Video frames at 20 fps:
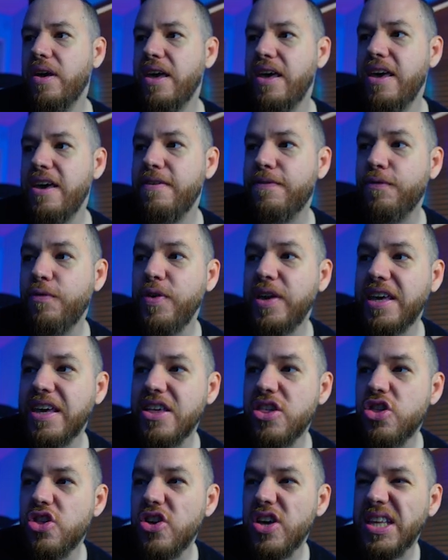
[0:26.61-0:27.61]
If we
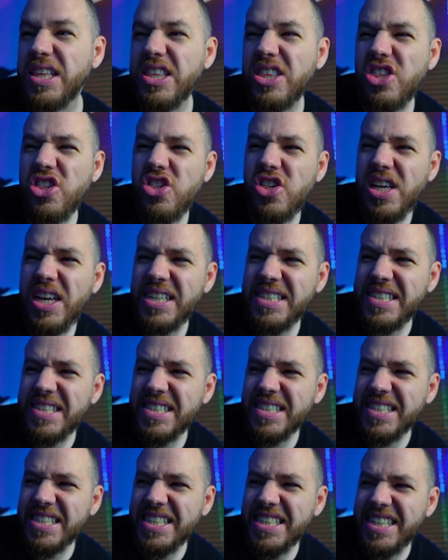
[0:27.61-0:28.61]
can
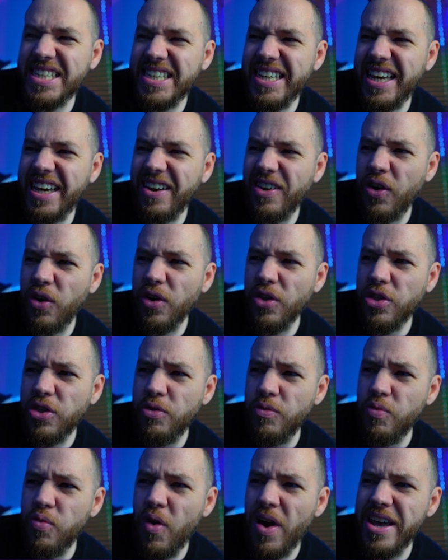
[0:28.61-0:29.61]
just get
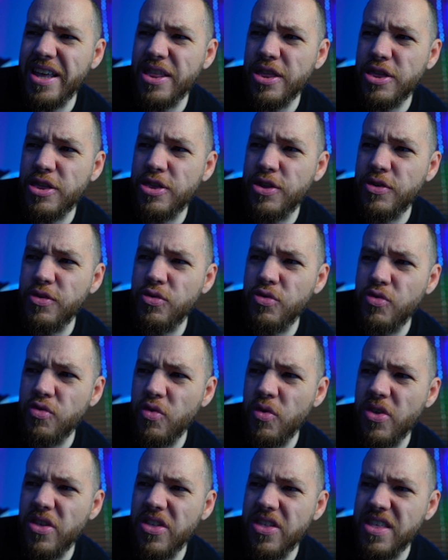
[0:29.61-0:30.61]
right
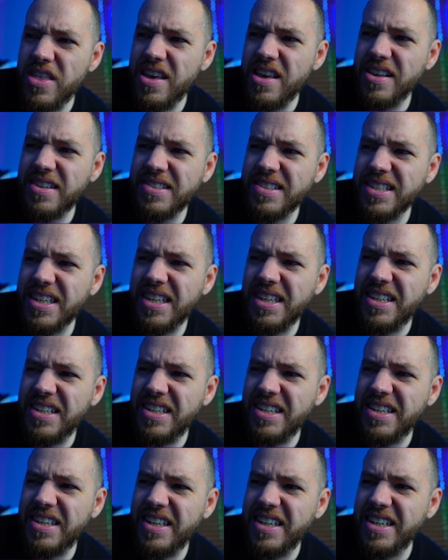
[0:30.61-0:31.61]
through this
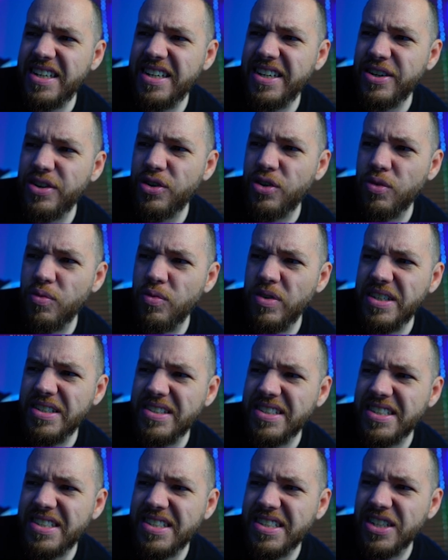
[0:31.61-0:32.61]
little
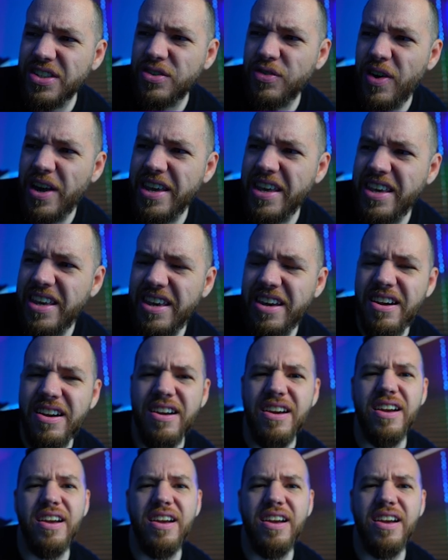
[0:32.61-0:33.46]
resistance right here,